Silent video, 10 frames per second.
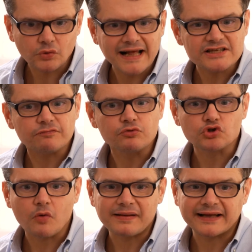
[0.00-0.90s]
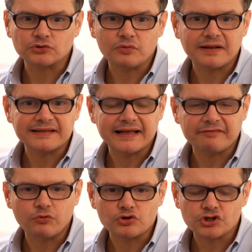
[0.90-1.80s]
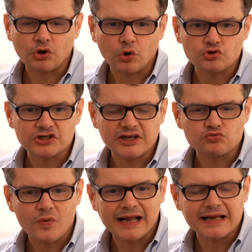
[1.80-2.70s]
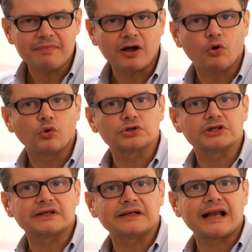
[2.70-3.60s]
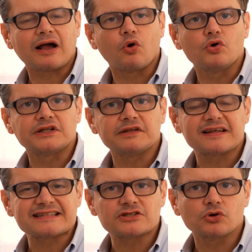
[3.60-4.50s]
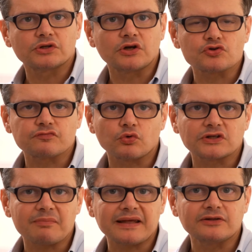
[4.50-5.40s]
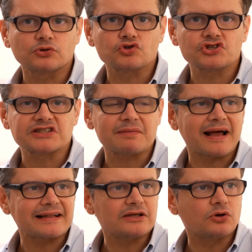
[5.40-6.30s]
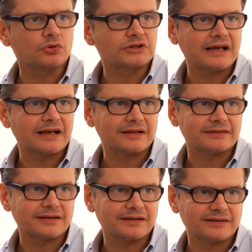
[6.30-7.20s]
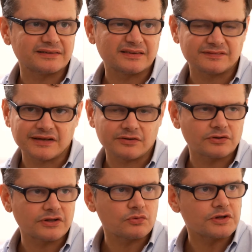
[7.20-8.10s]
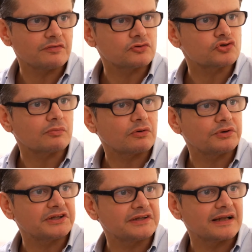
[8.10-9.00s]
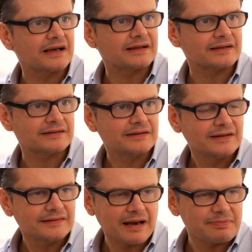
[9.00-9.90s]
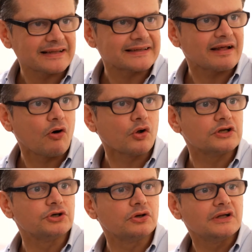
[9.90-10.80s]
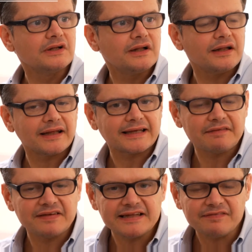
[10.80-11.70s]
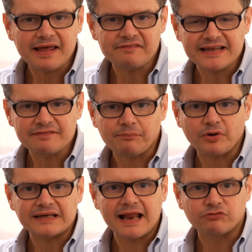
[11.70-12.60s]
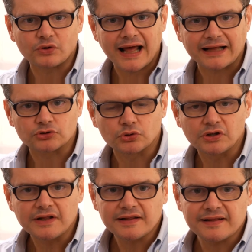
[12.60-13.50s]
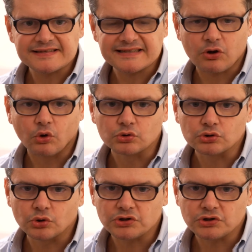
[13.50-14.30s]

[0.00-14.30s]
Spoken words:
Olive oil wasn't discovered by chance, but thanks to the systematic cultivation and exploitation of olive trees. We don't really know what happened with olives or what olive oil was originally used for.